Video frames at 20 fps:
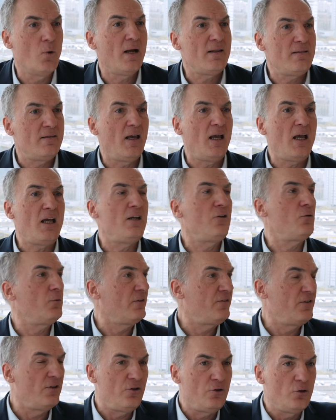One day, it
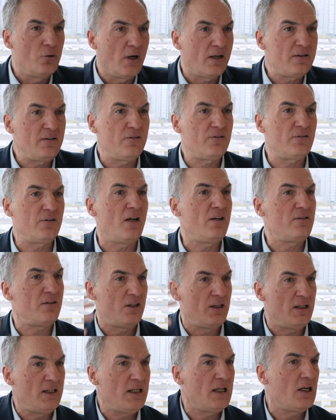was in the United States
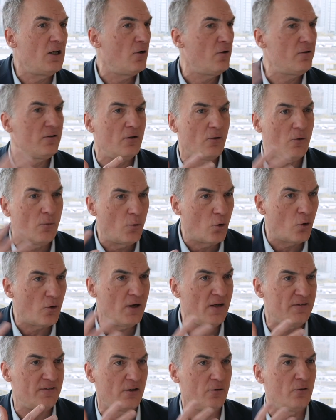and in England, more or
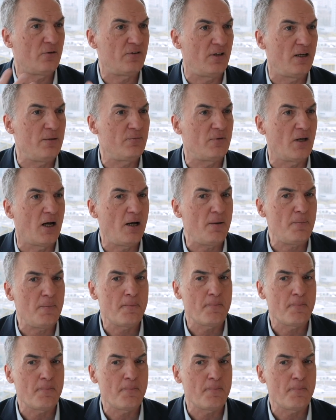less at the same time.